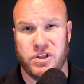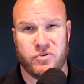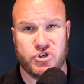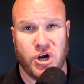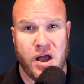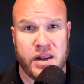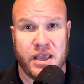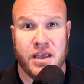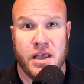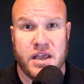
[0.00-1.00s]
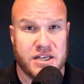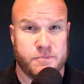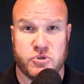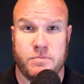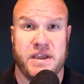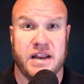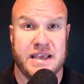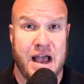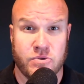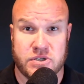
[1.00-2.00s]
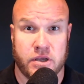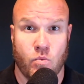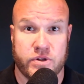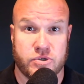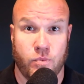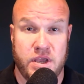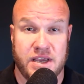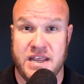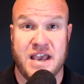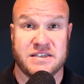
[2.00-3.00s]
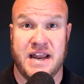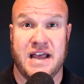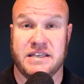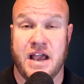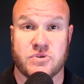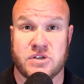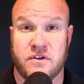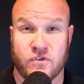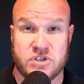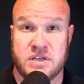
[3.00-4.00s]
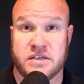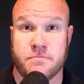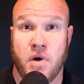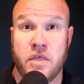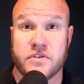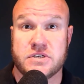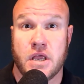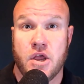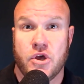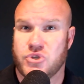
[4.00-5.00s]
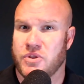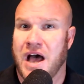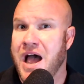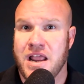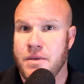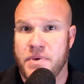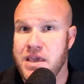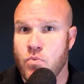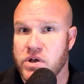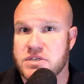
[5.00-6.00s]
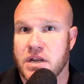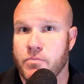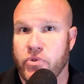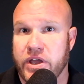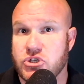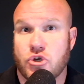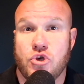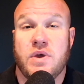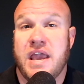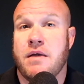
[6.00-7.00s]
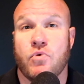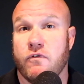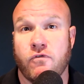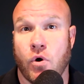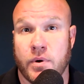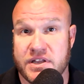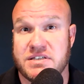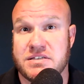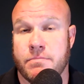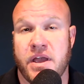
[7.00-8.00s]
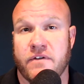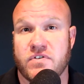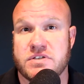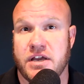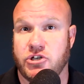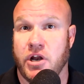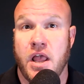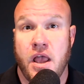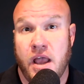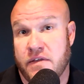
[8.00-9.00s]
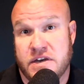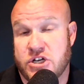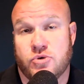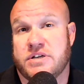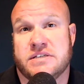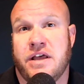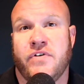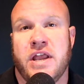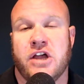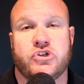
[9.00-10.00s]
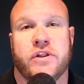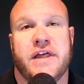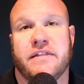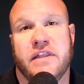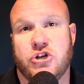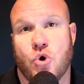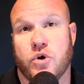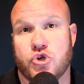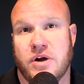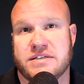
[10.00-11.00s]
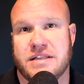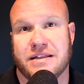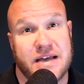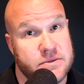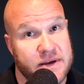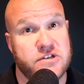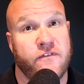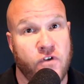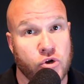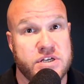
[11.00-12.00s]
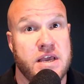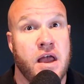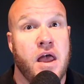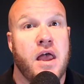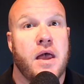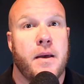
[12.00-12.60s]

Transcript: know, little Johnny is supposed to be getting counseling once a week and he hasn't had counseling for 6 months. So the IEP wasn't in place, so you can't move forward. This is a manifestation. And the district doesn't have any answer to that, and they don't address that. That makes a faulty